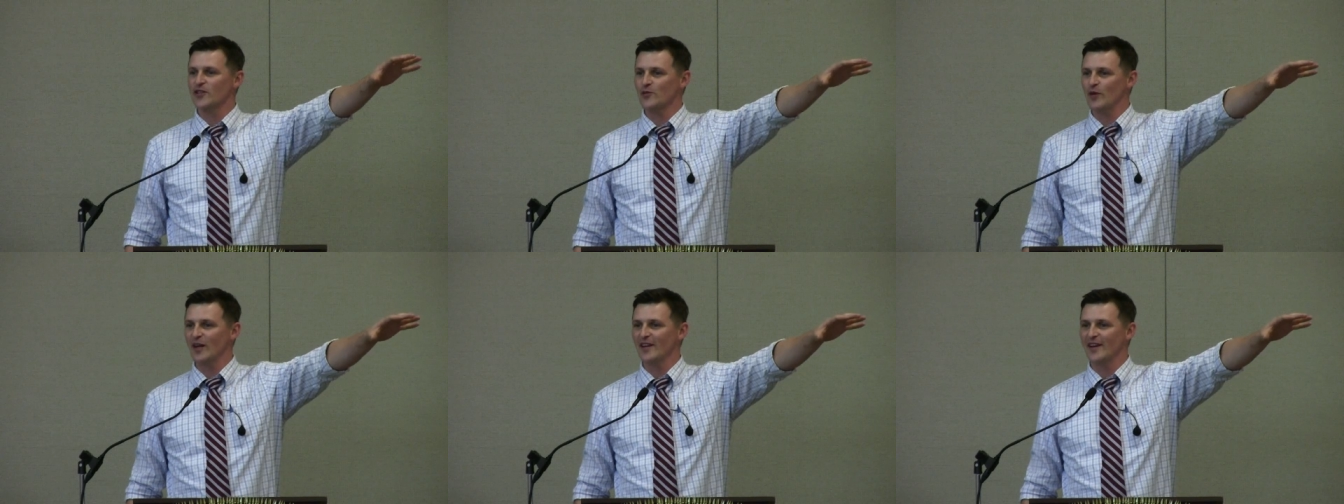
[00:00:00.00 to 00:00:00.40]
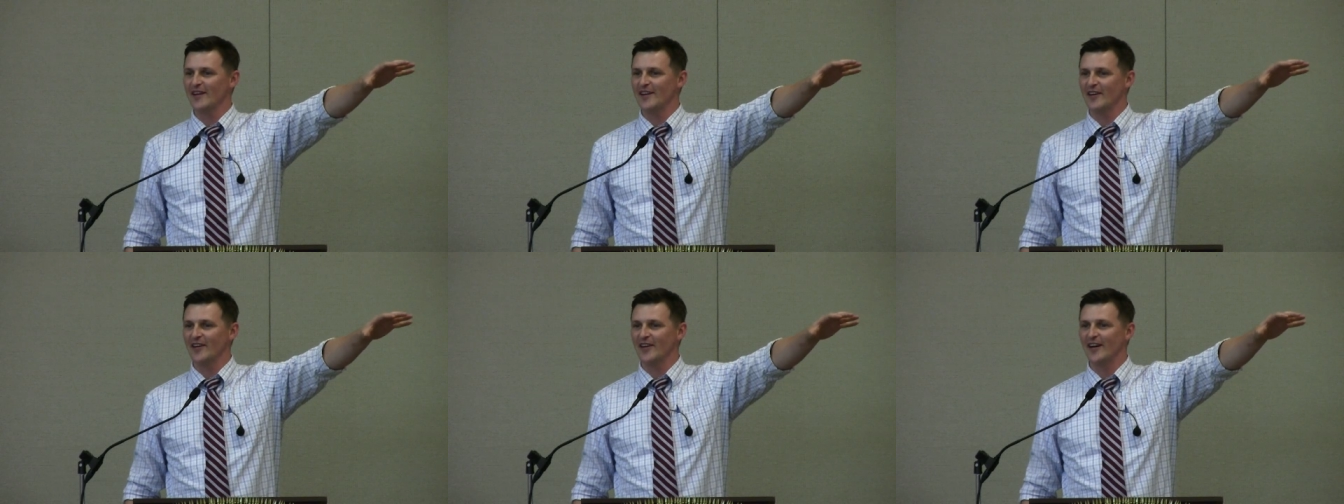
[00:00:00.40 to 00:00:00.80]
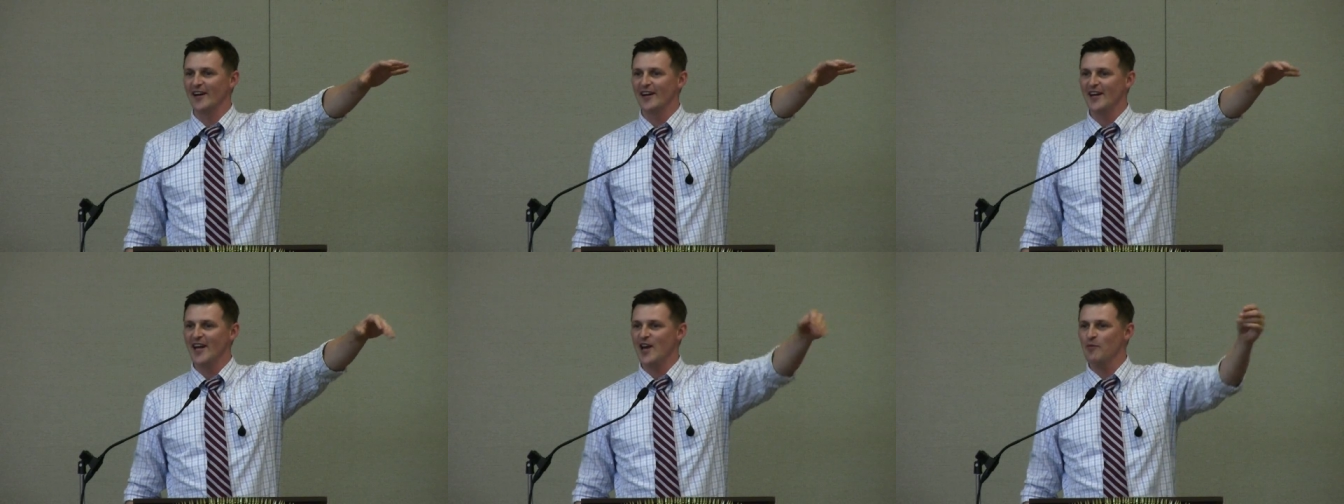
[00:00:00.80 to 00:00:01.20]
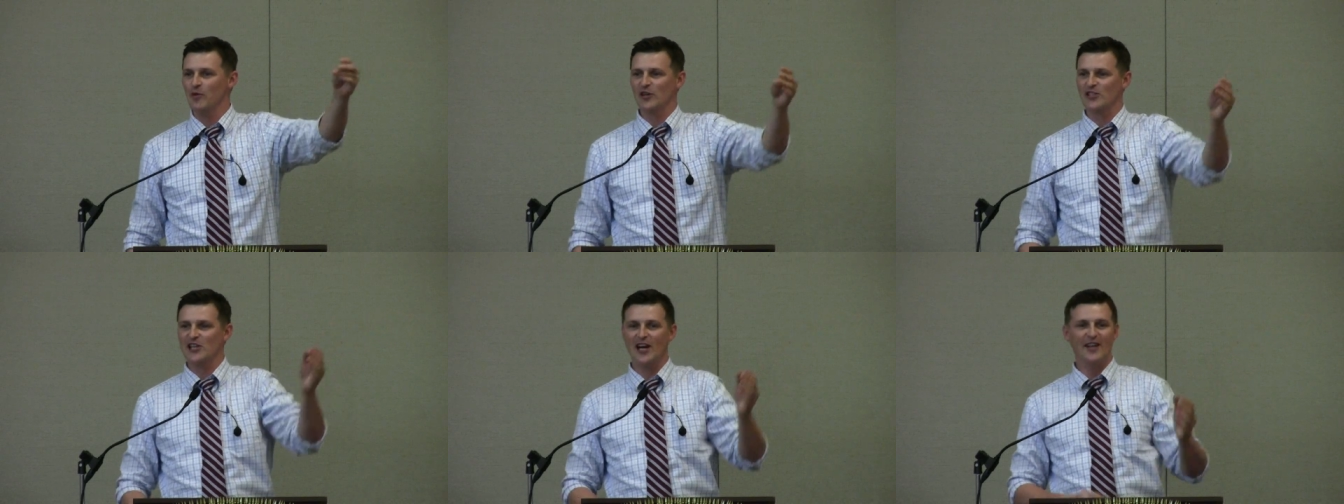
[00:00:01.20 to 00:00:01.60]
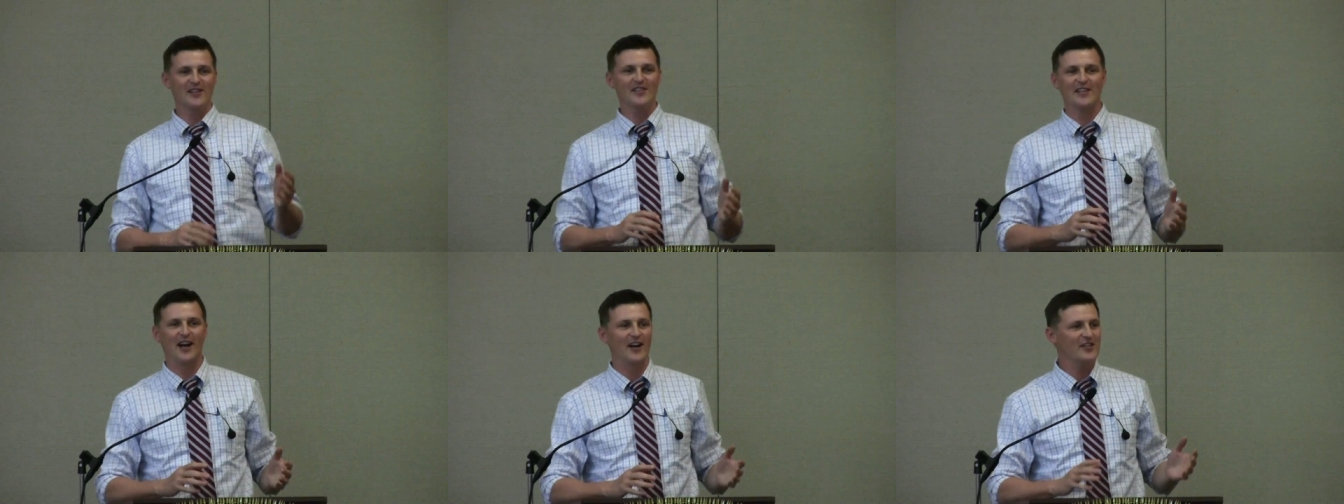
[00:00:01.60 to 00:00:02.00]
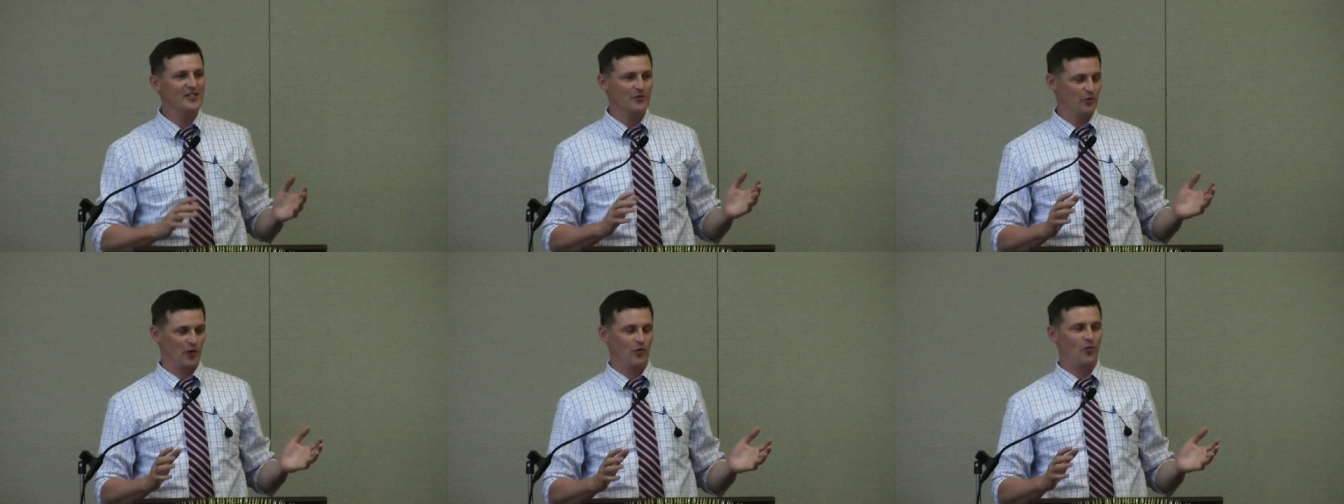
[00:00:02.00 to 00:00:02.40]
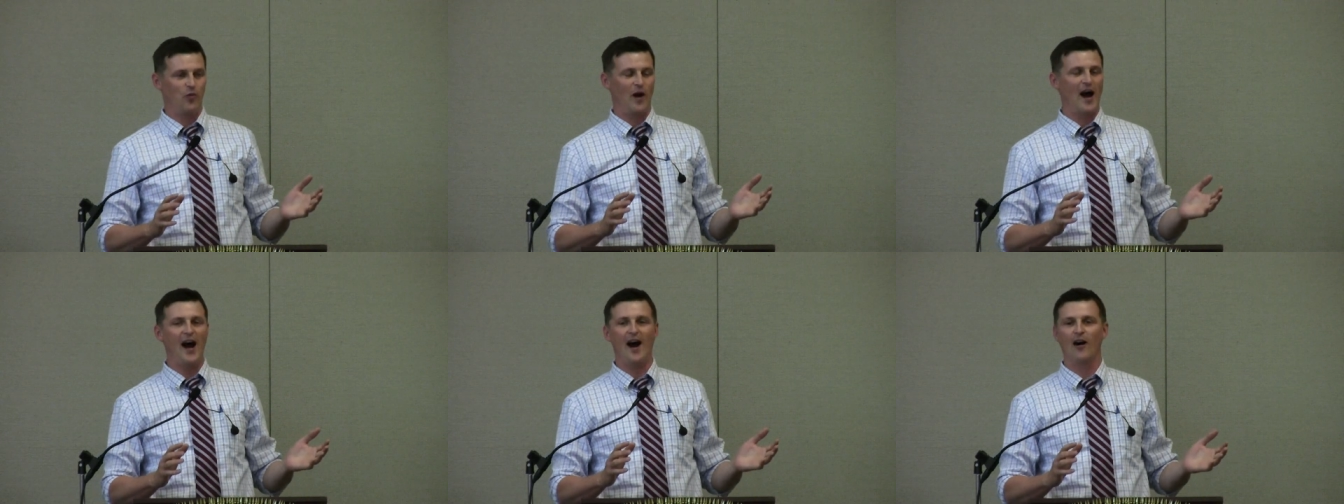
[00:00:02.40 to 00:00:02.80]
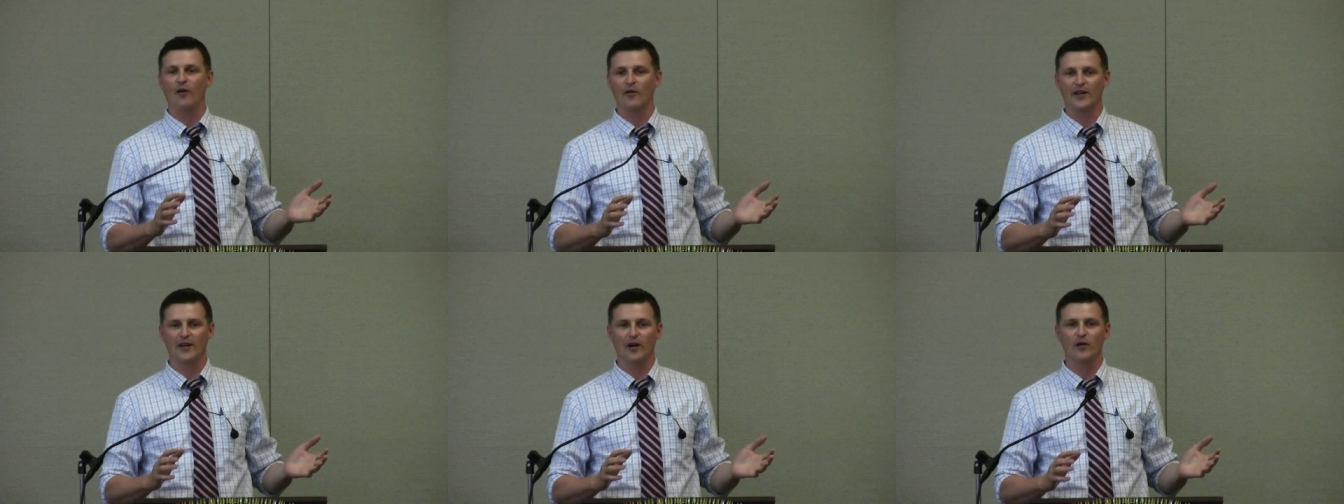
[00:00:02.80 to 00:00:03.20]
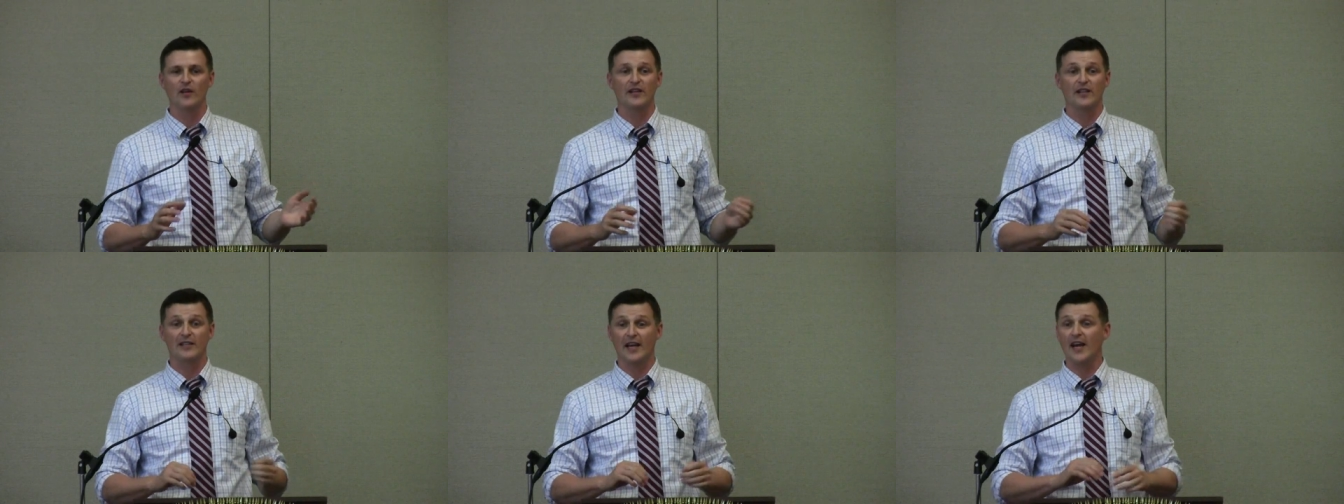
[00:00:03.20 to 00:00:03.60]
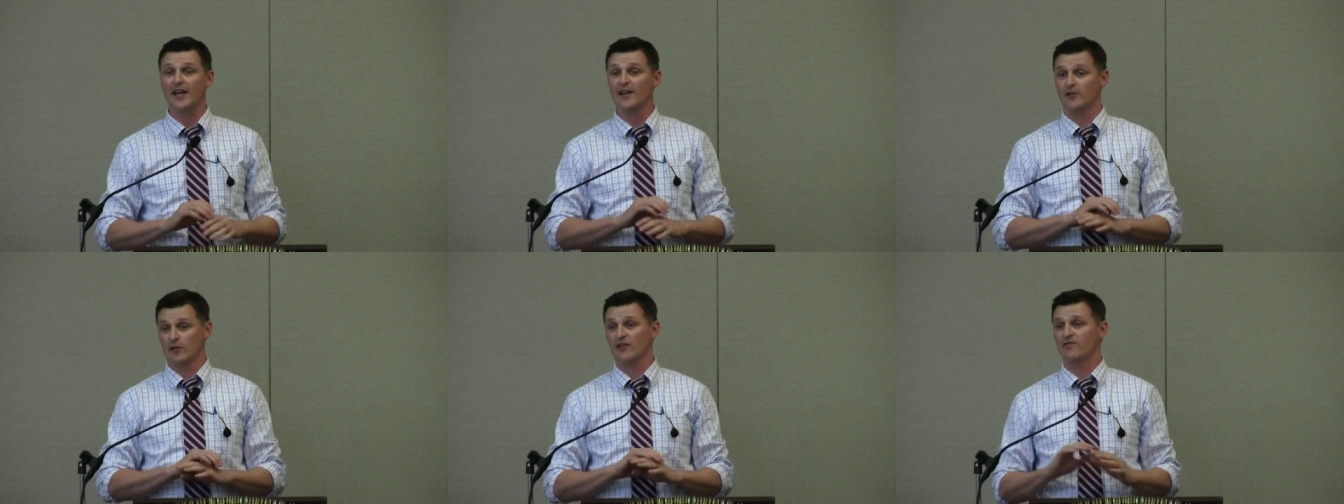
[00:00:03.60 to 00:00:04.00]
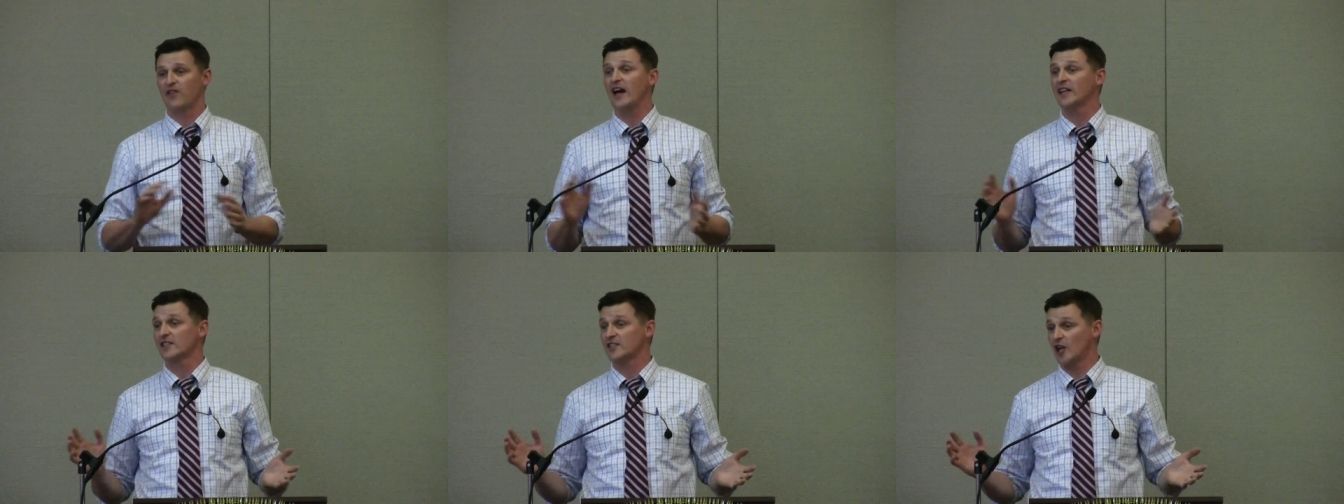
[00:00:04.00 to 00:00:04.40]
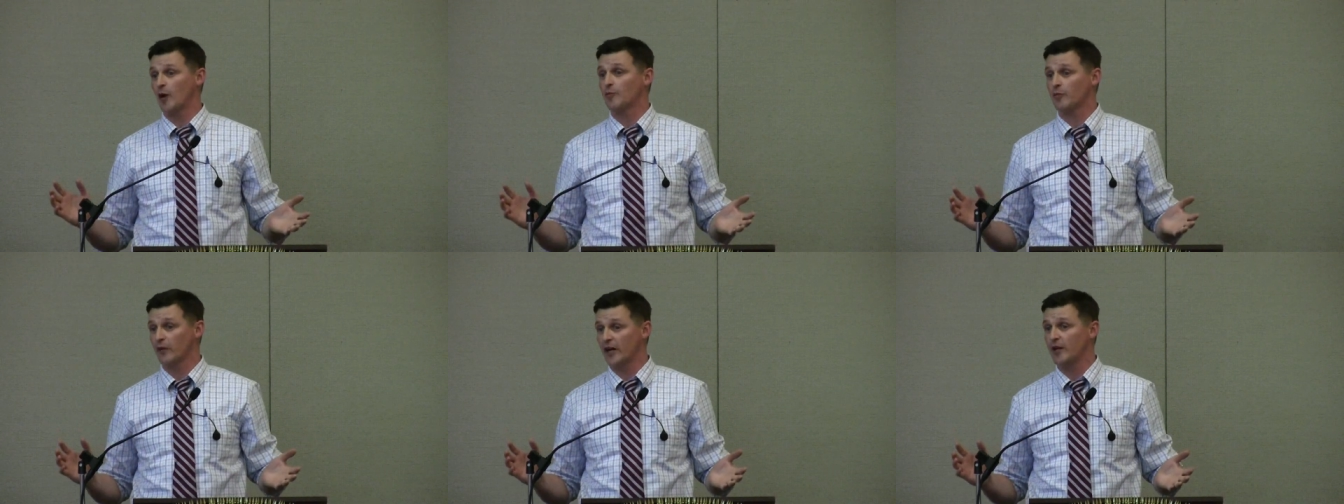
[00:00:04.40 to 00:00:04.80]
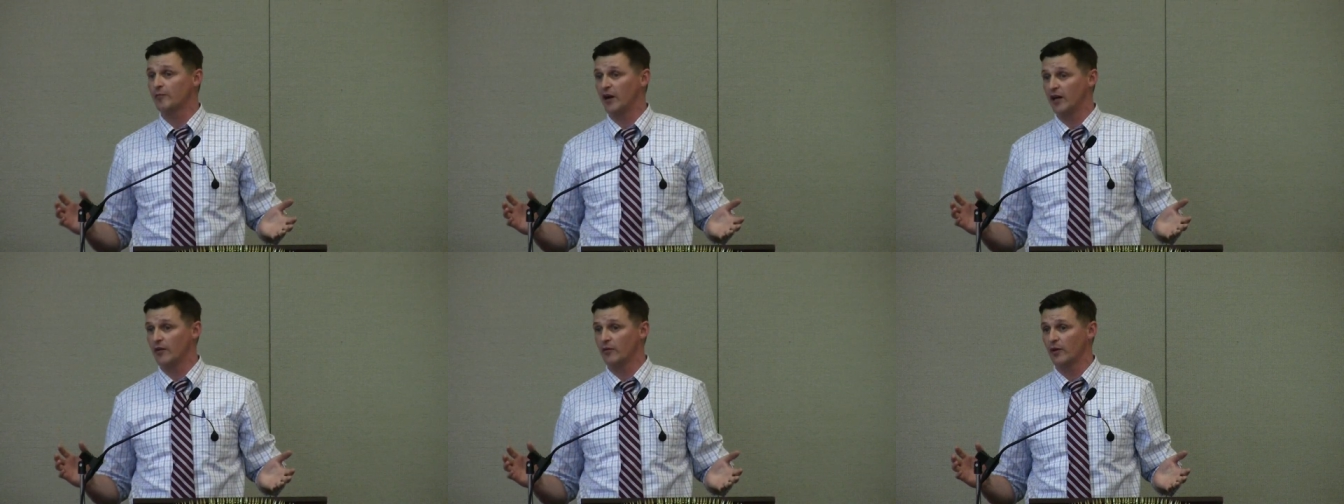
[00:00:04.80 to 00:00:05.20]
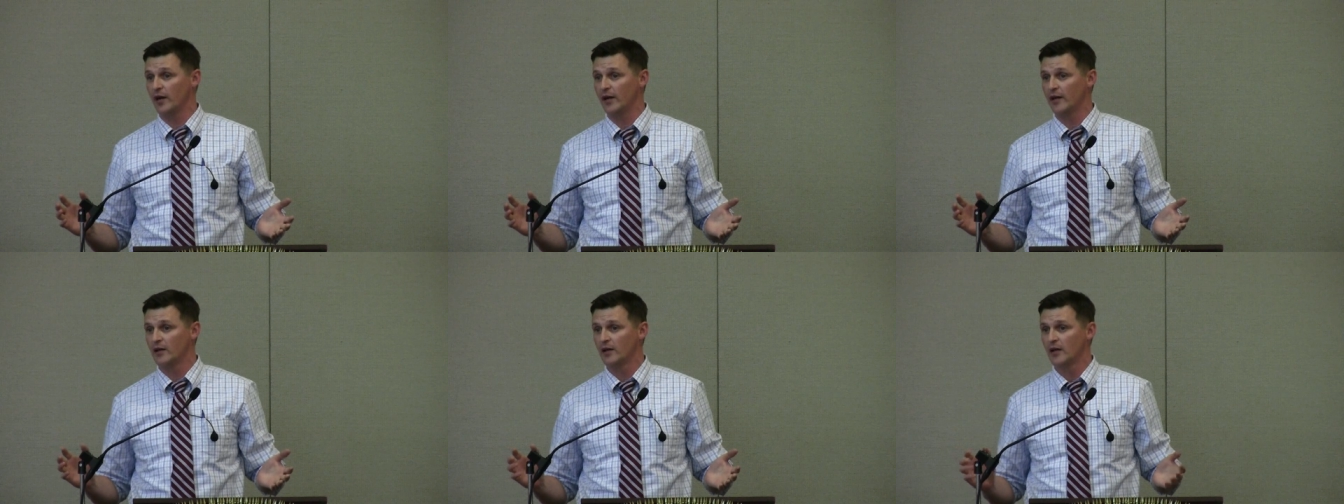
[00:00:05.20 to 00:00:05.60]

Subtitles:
in this wetland area. And we're checking this out. I was just going, wow, you know. And the day it finally stopped raining, by the way.